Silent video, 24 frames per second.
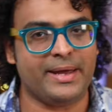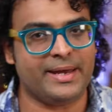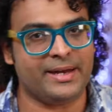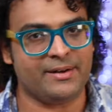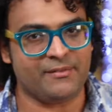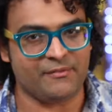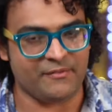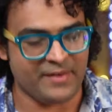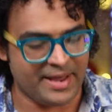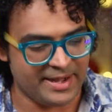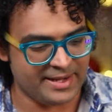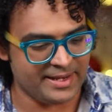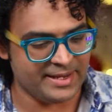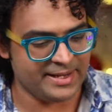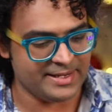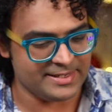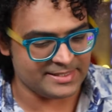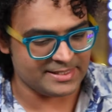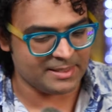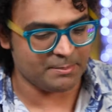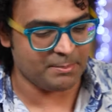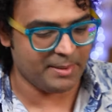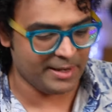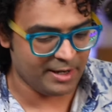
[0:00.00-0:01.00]
to make it very
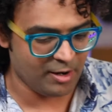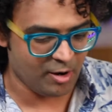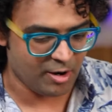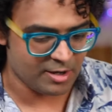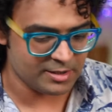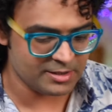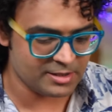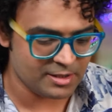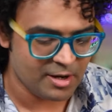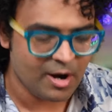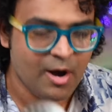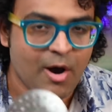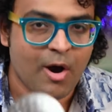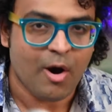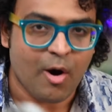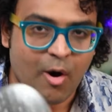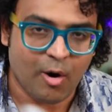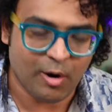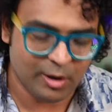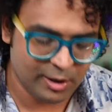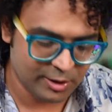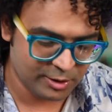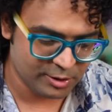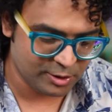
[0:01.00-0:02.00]
easy because
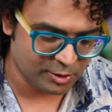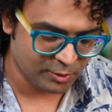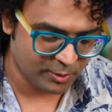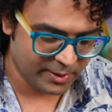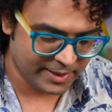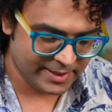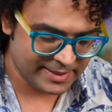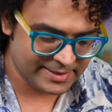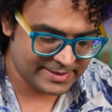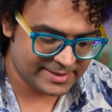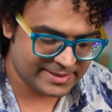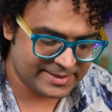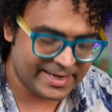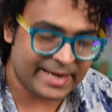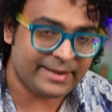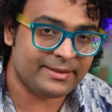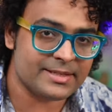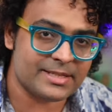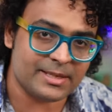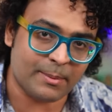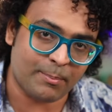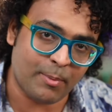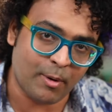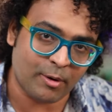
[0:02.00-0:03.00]
all you do is take
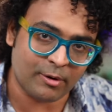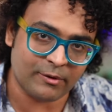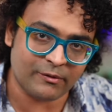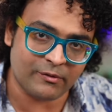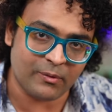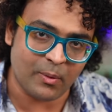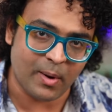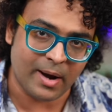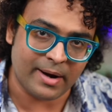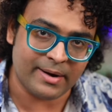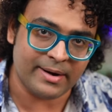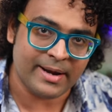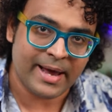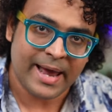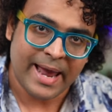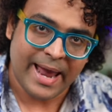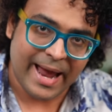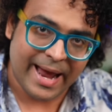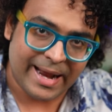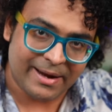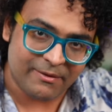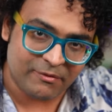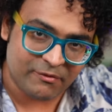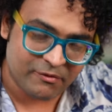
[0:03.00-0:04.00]
the support of one
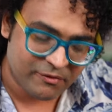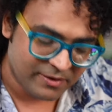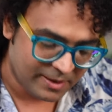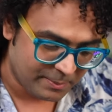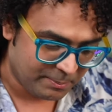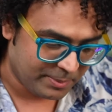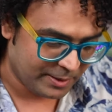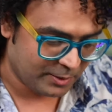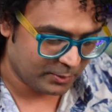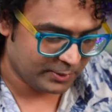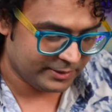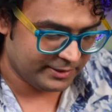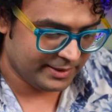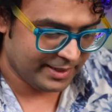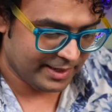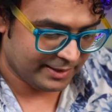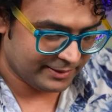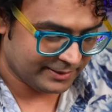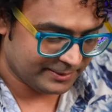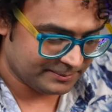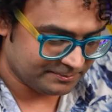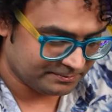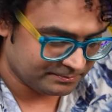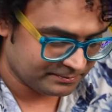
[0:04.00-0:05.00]
and flip it with the
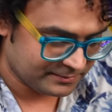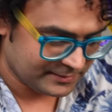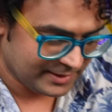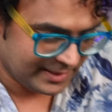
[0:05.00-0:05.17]
other.